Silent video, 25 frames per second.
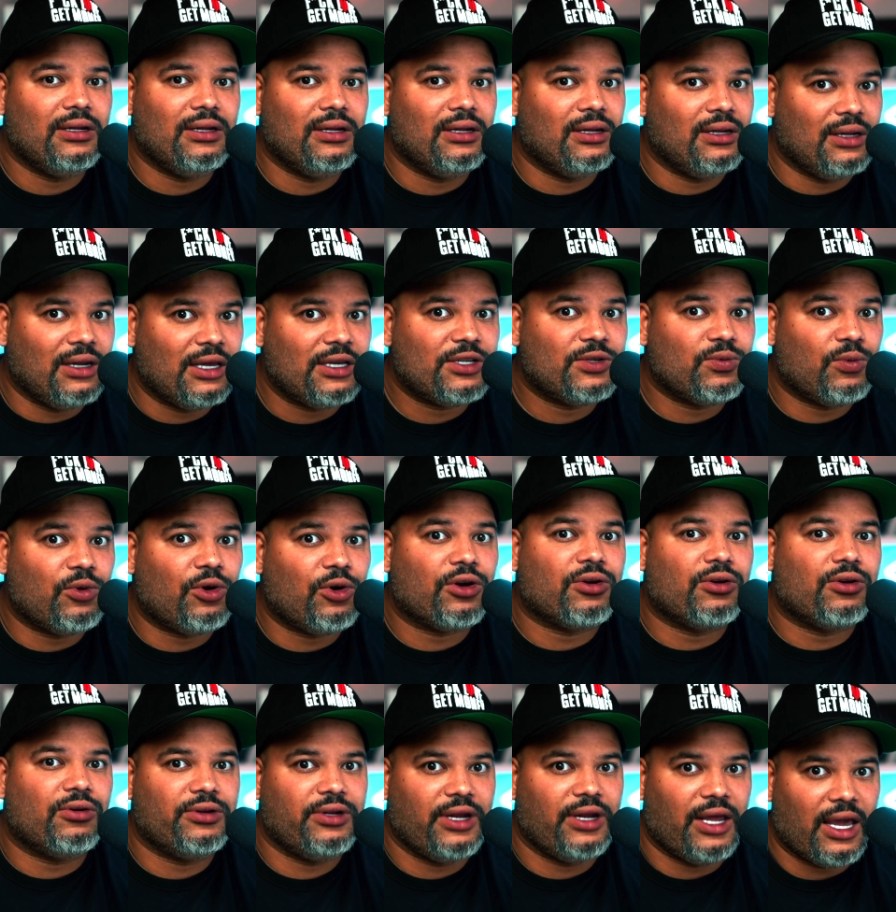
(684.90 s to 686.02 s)
let's work
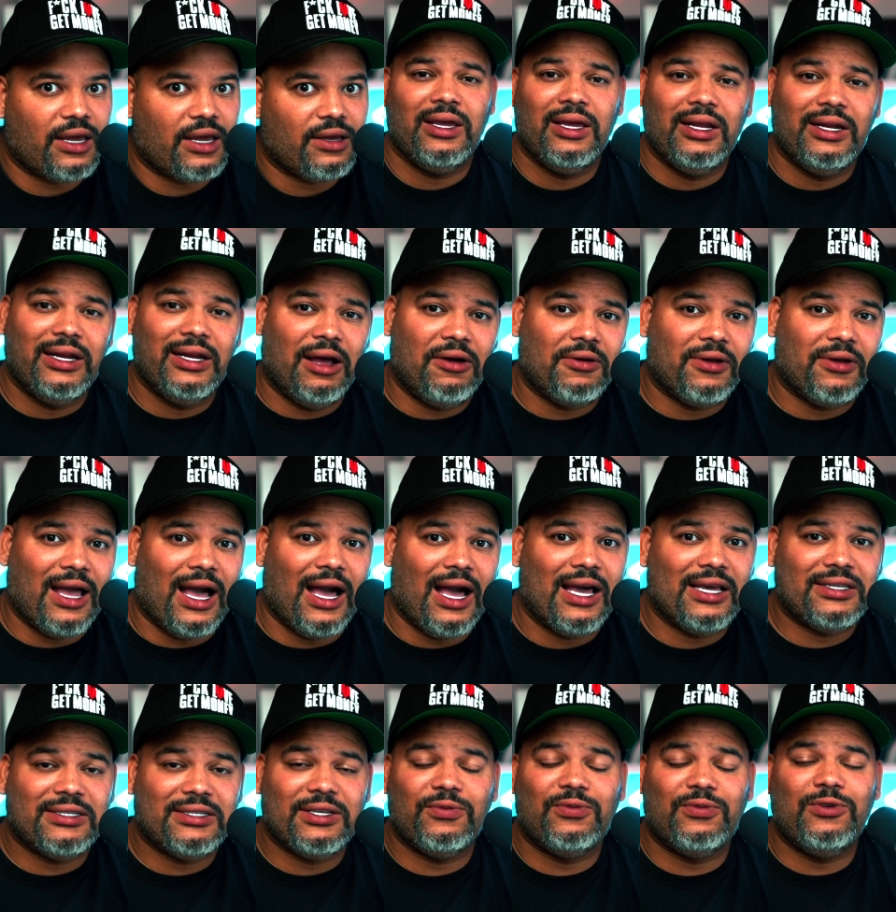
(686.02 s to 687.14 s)
on that. Now,
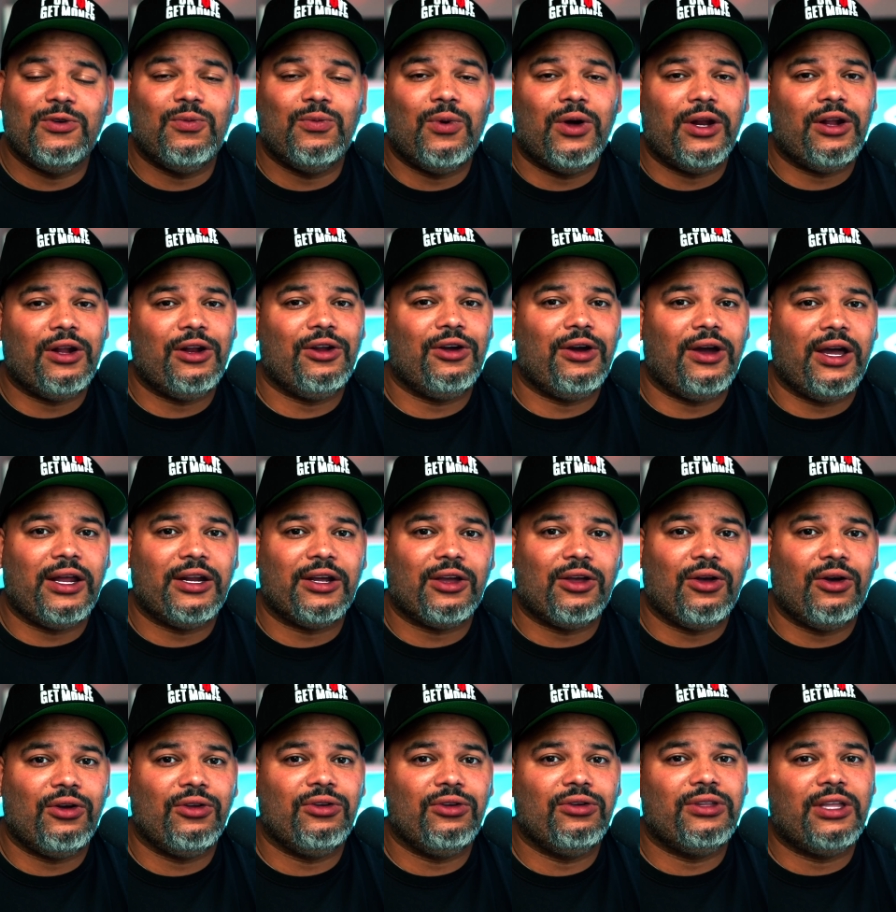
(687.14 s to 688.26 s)
guys, if you want to learn how to
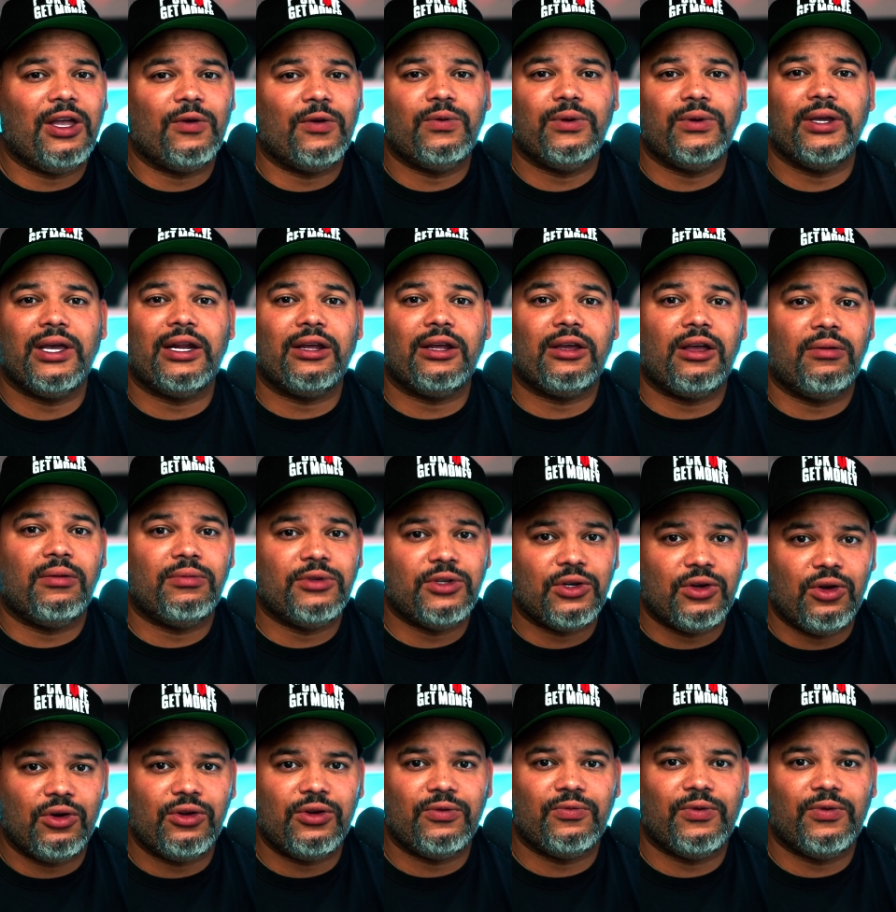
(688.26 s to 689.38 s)
code, you definitely got to come to
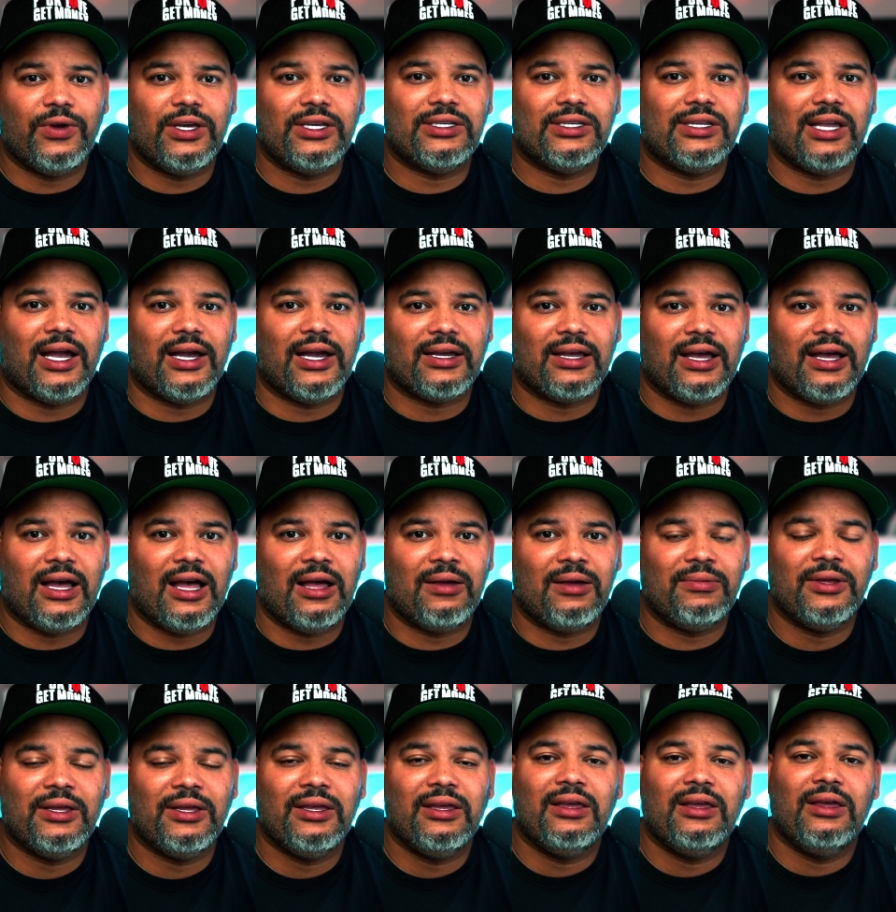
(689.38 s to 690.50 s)
codingphase.com.
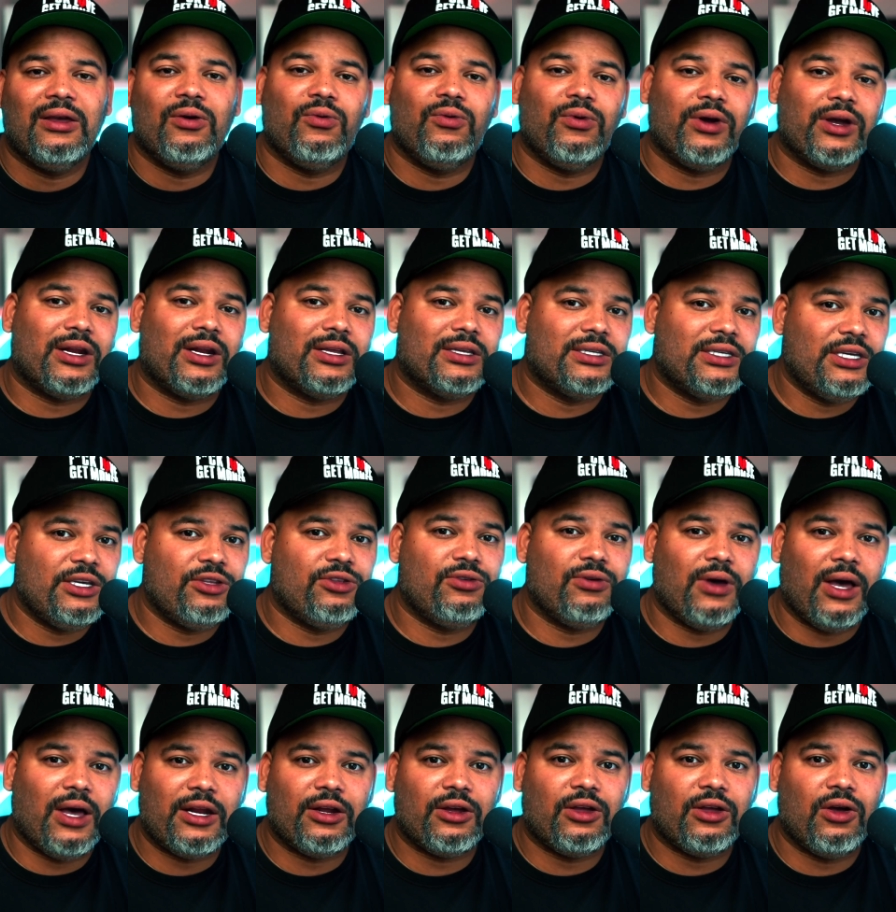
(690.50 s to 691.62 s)
We're going to teach you
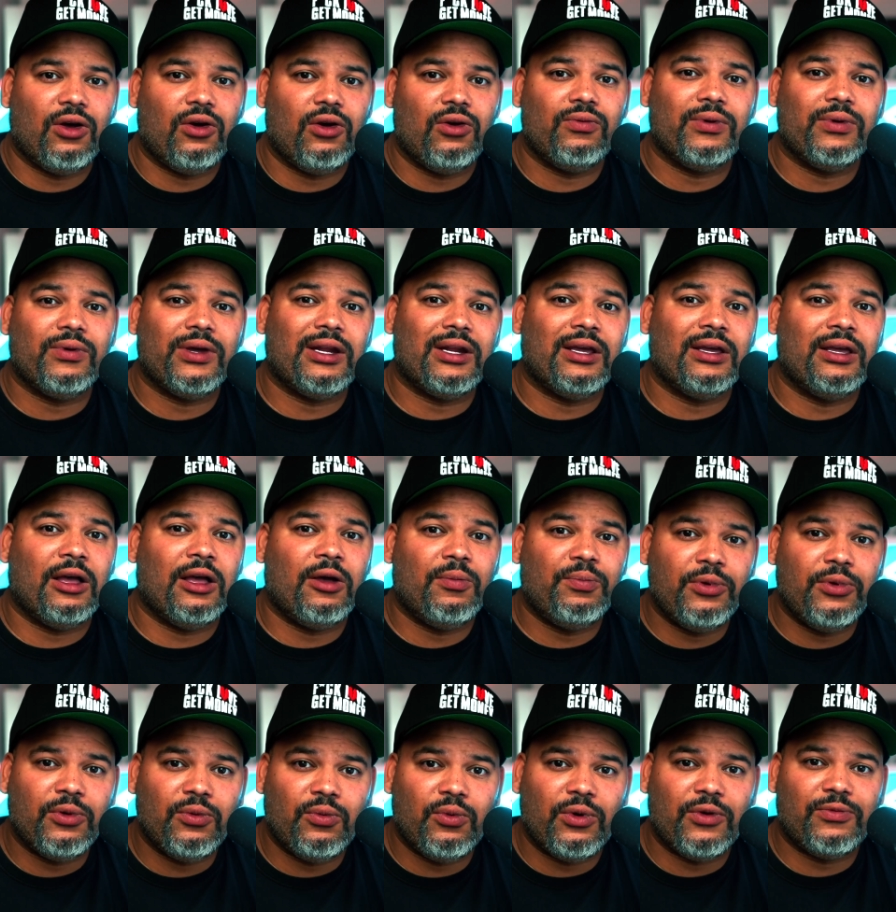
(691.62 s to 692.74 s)
how to code. We're going to help
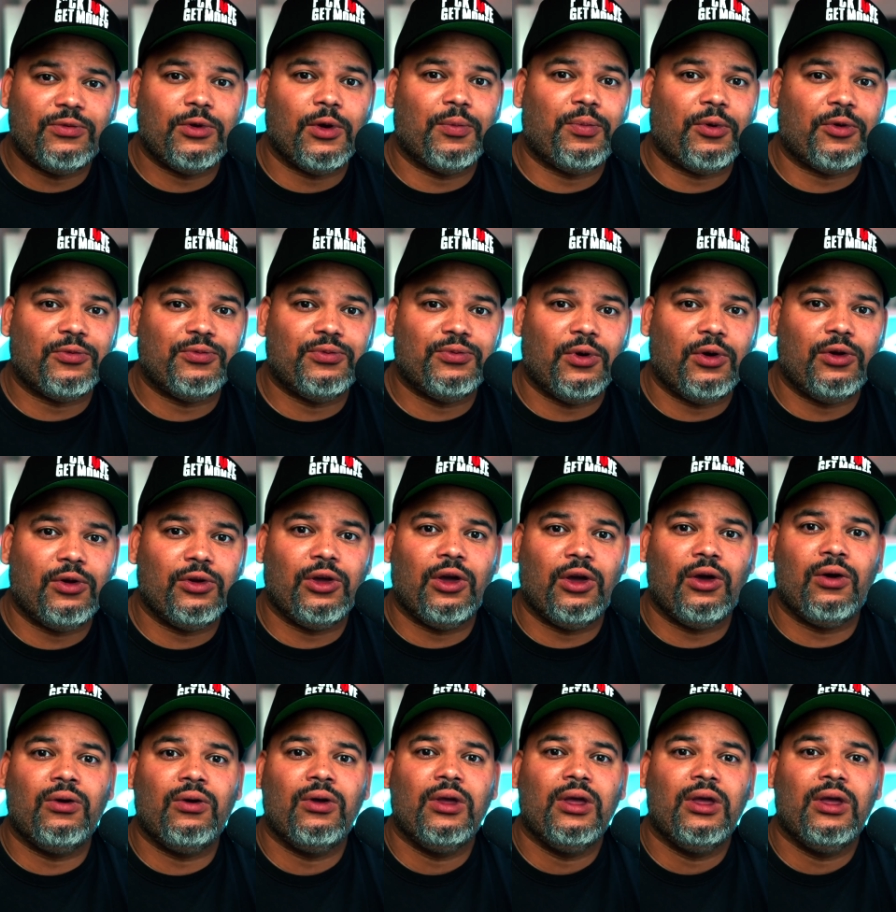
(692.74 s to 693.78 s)
you with your portfolio,